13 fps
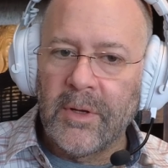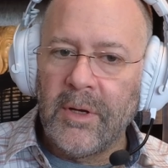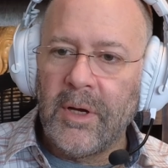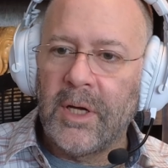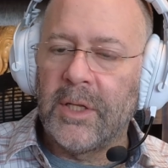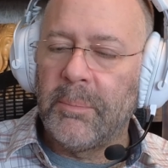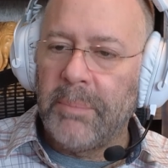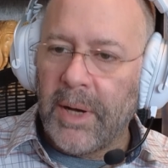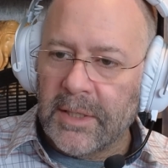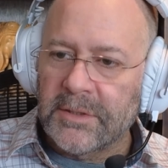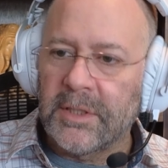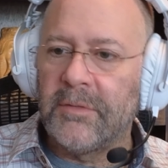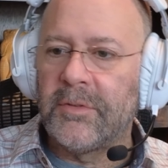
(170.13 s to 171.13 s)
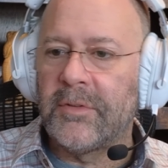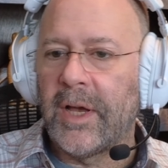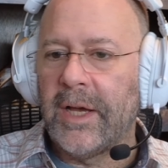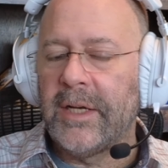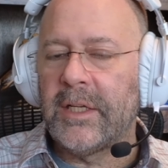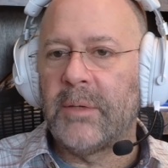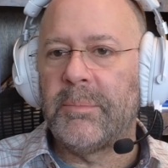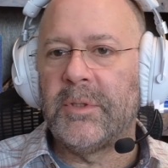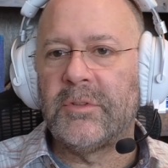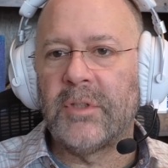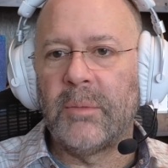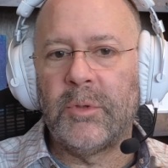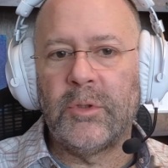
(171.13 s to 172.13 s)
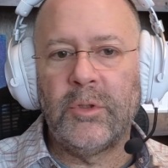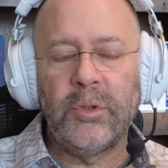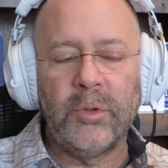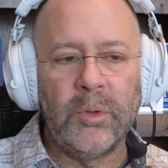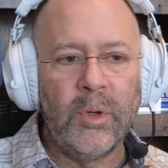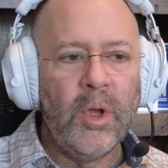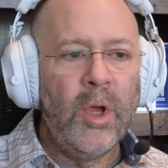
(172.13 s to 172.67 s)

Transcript: On the positive side, it could be someone who